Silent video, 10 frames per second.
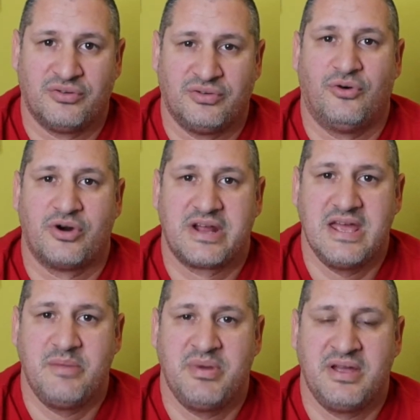for
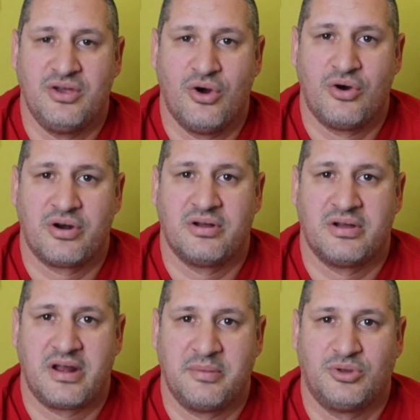keeping your
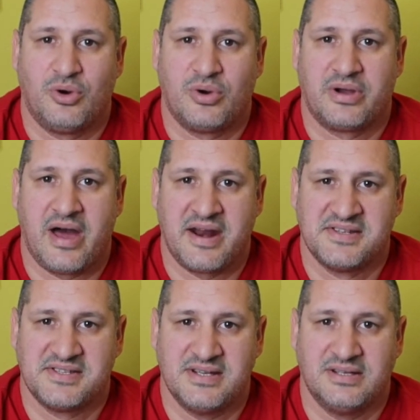
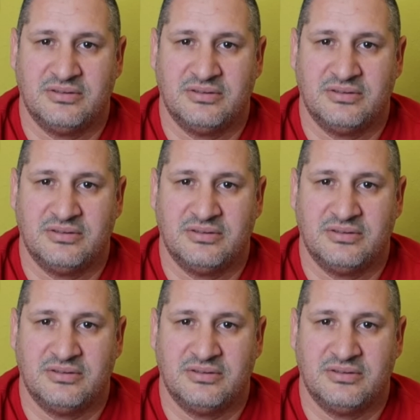cryptocurrency.